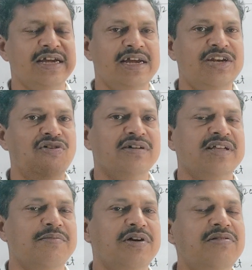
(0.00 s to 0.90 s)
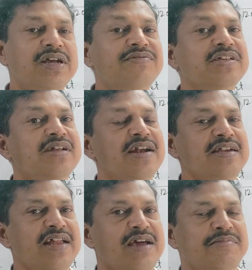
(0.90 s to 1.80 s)
it talks about if the starting
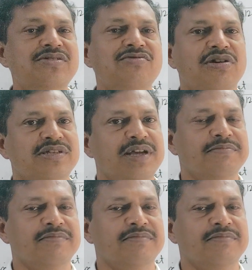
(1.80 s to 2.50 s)
time is not same.